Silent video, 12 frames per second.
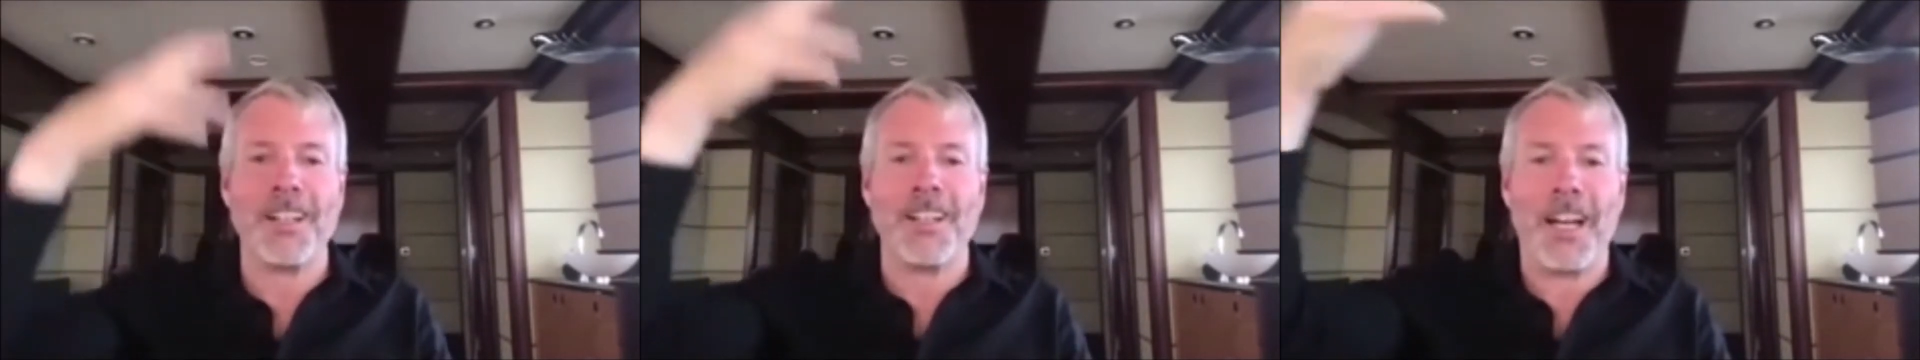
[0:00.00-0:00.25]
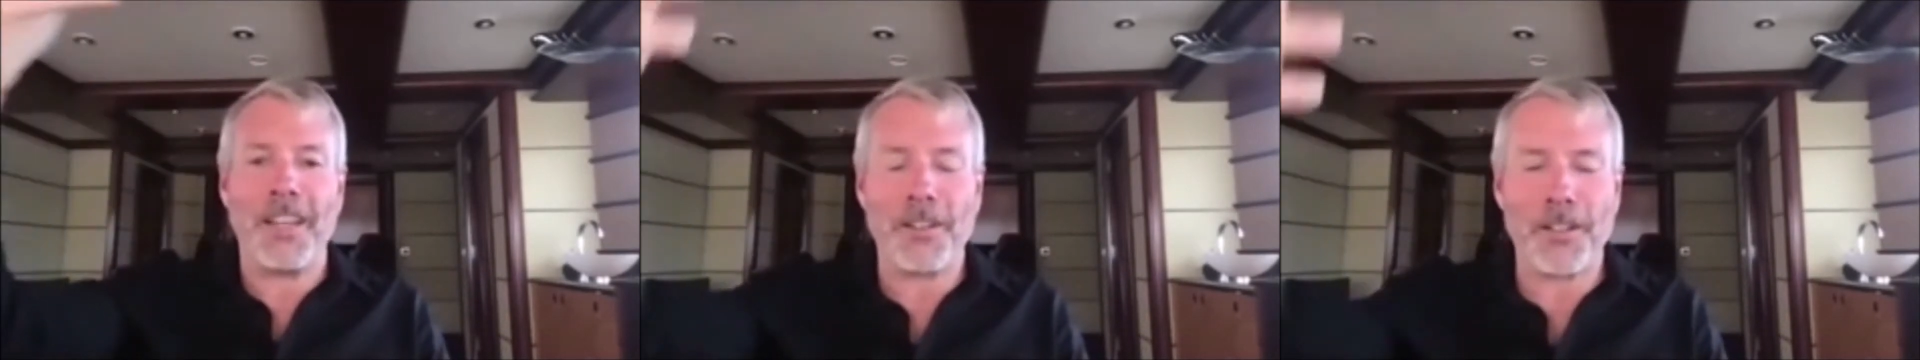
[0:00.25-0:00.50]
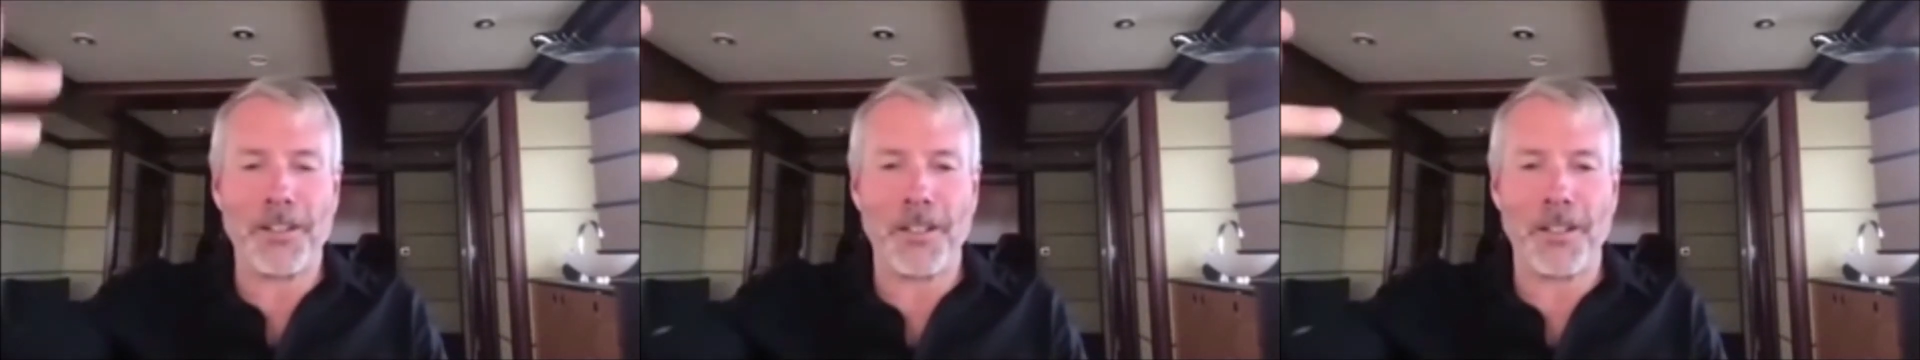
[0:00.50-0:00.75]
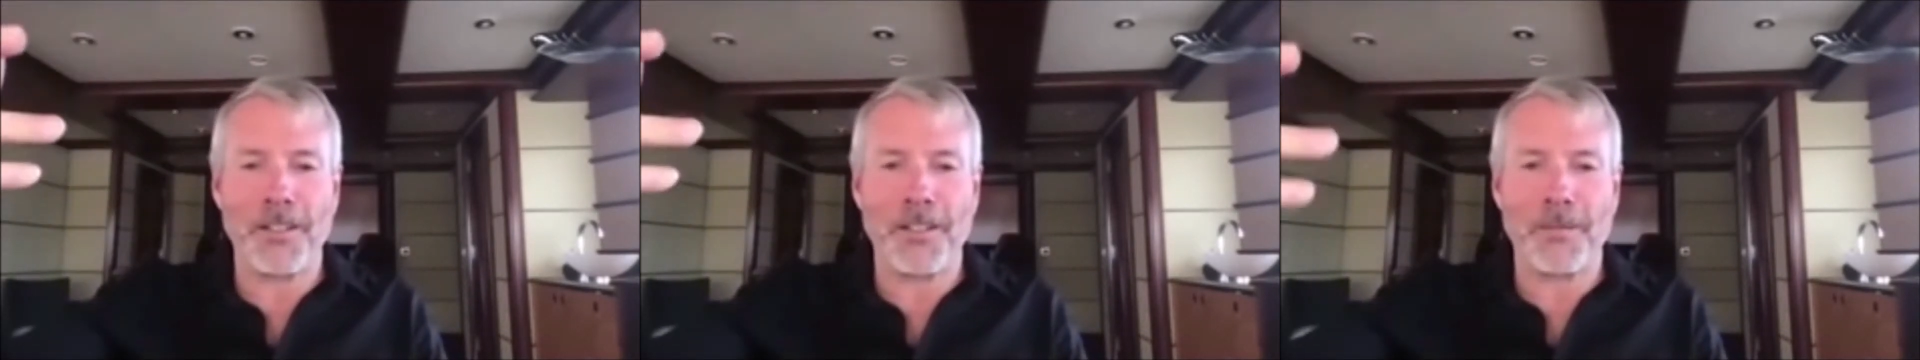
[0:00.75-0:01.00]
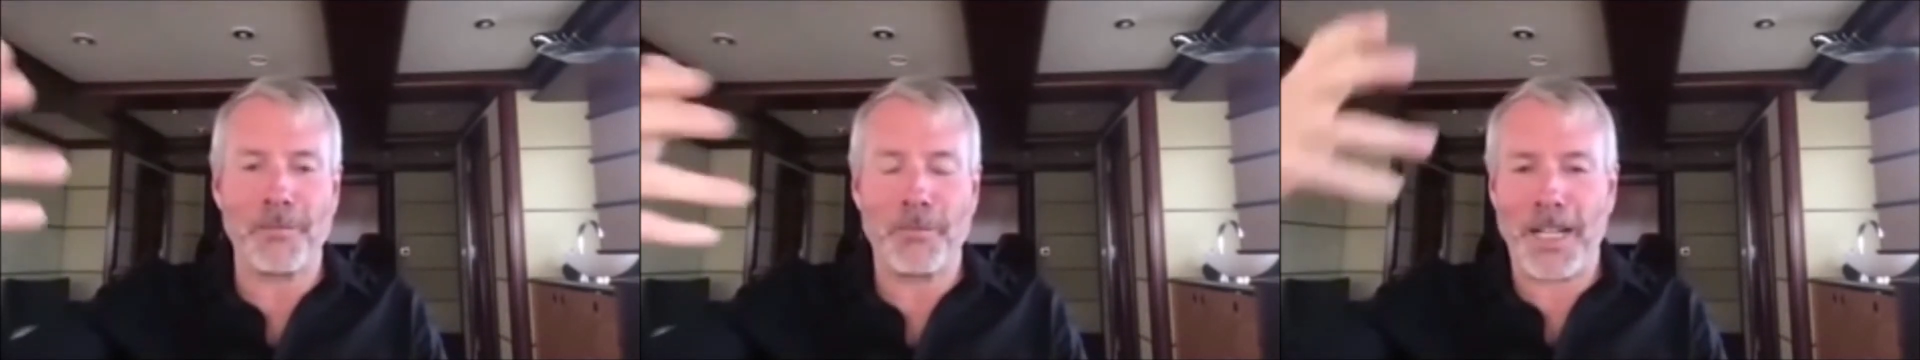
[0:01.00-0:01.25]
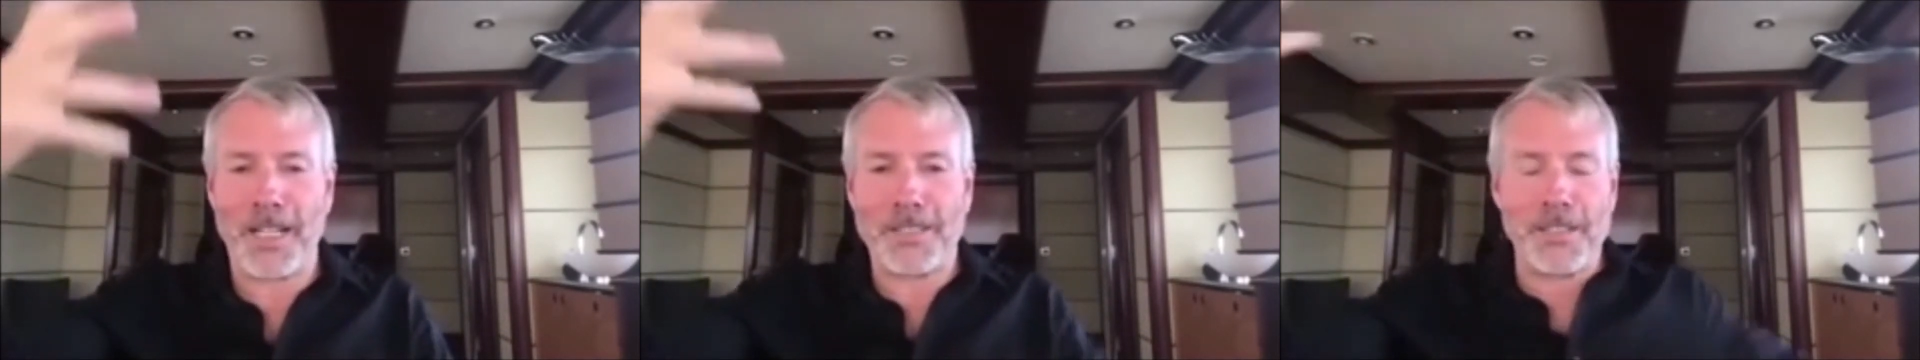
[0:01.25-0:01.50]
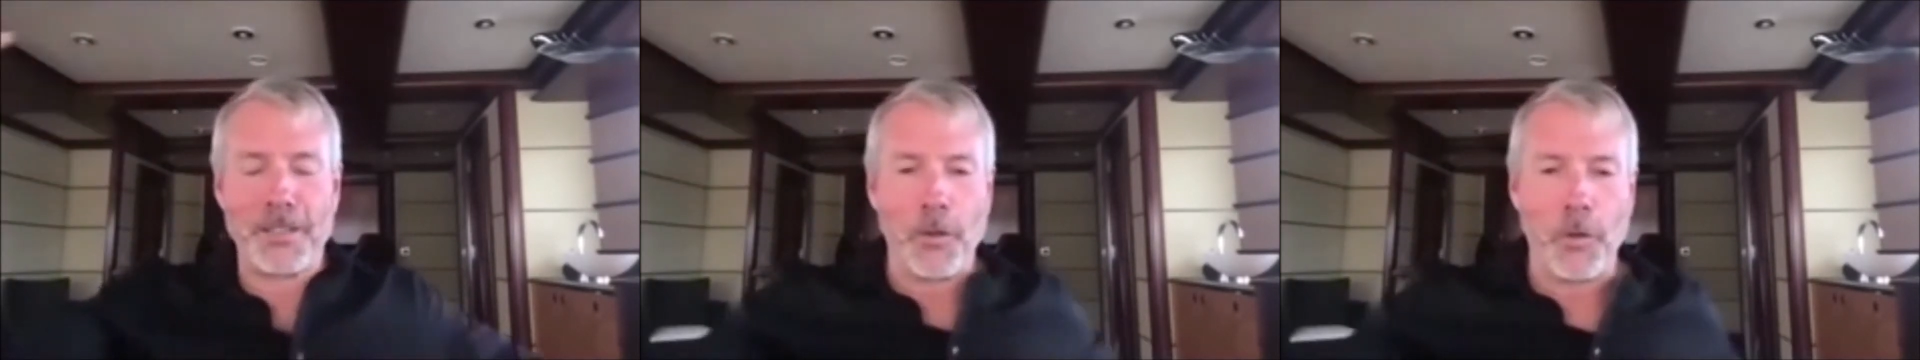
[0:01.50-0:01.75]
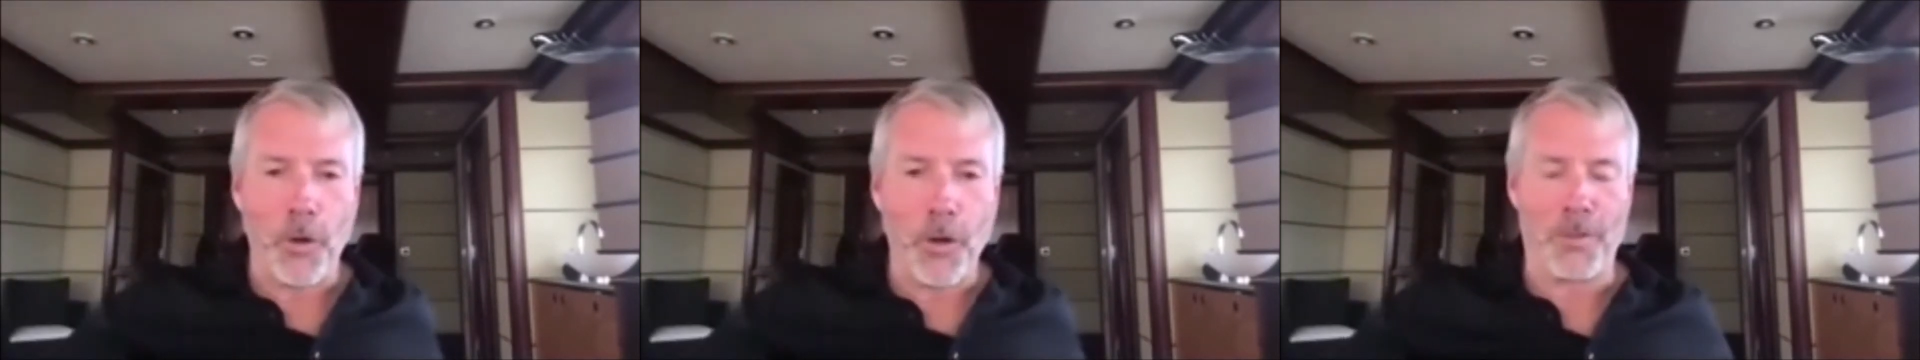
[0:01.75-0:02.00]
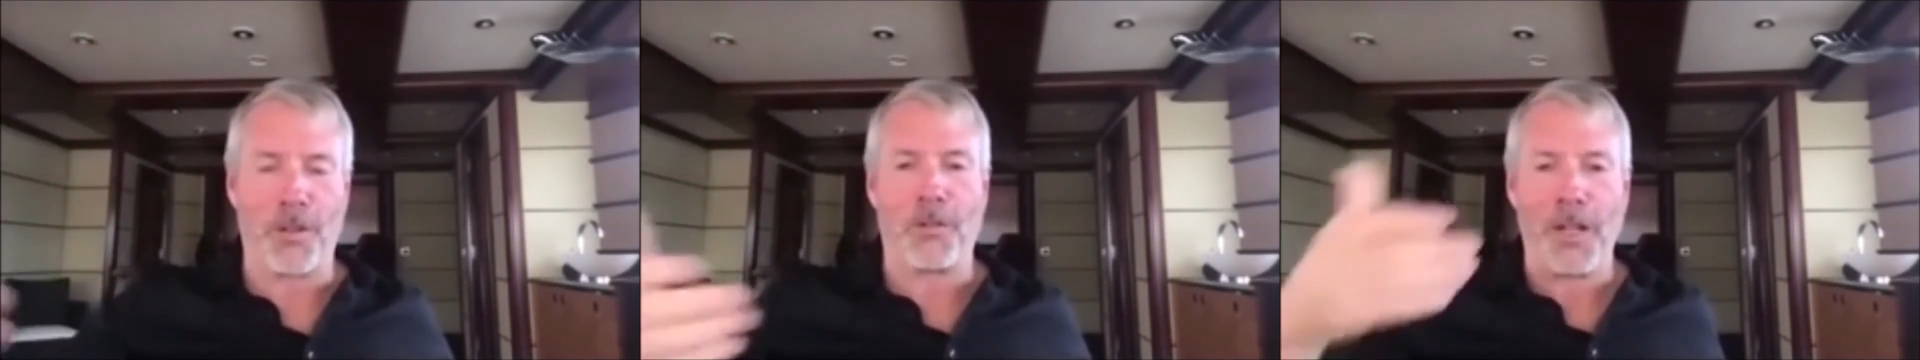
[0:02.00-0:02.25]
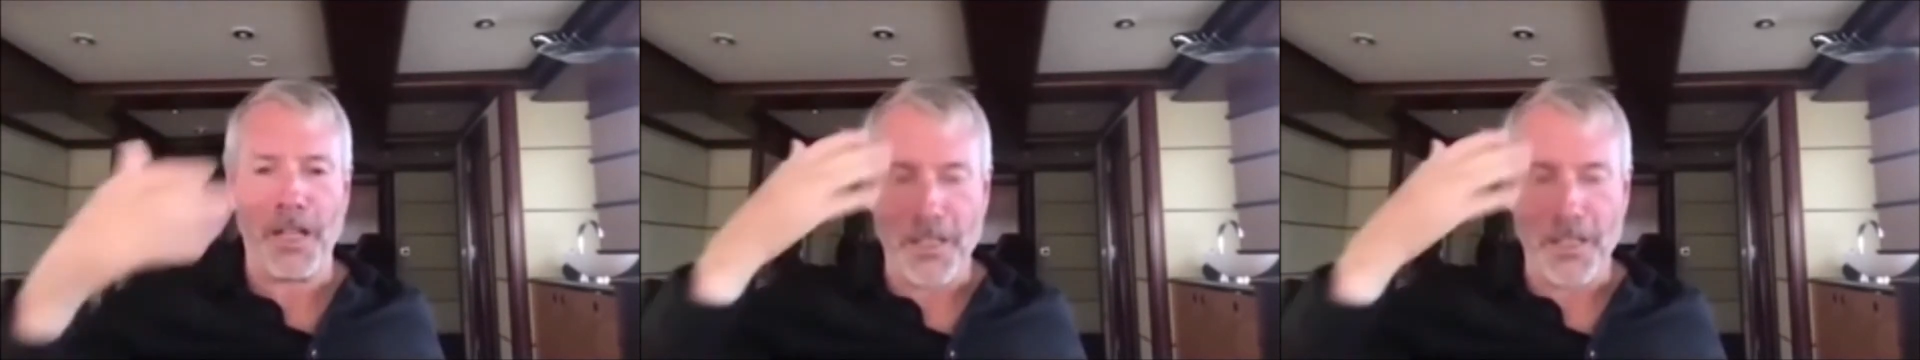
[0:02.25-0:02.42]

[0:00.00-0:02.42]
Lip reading: and they're going to go back to normal, right?